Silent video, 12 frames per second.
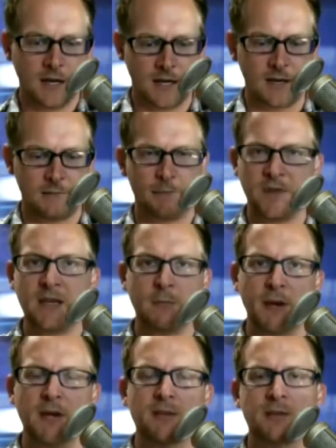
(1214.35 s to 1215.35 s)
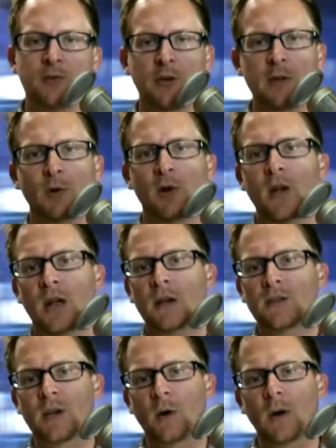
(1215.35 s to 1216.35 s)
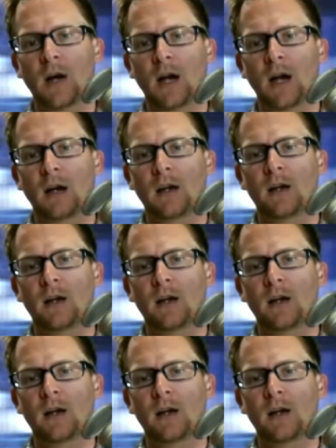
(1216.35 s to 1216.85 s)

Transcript: um, independent streamer. So uh,